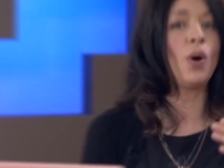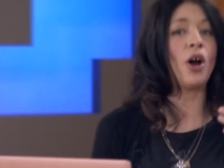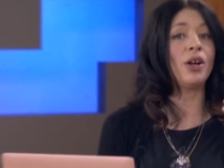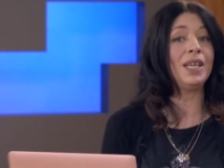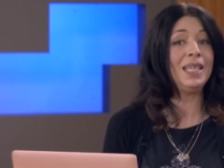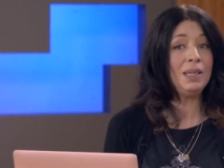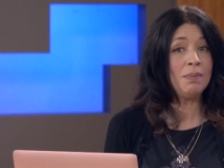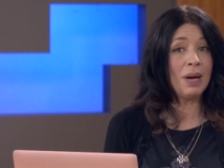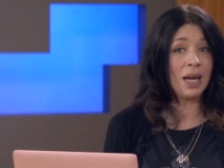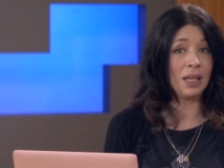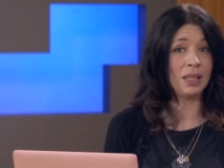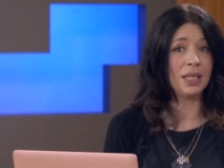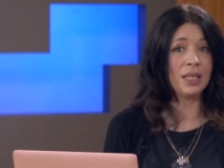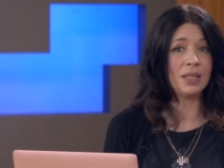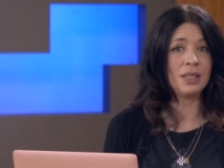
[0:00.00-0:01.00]
our email
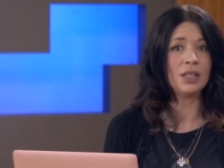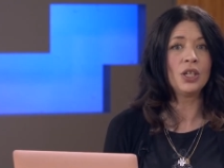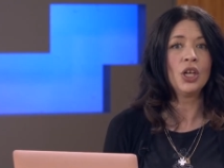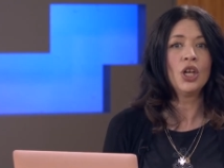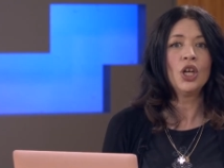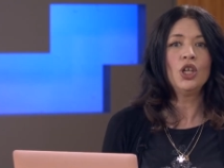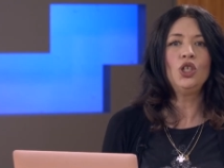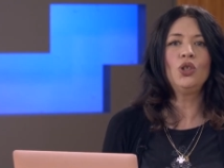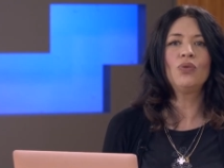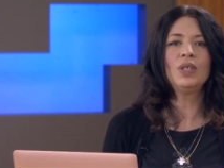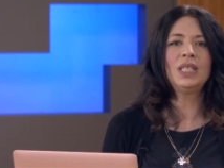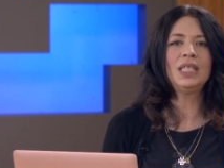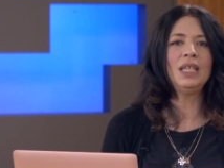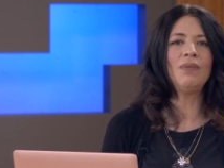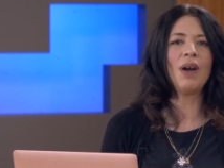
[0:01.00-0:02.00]
list, you
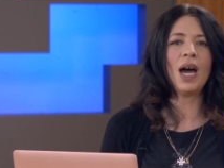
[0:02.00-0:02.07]
receive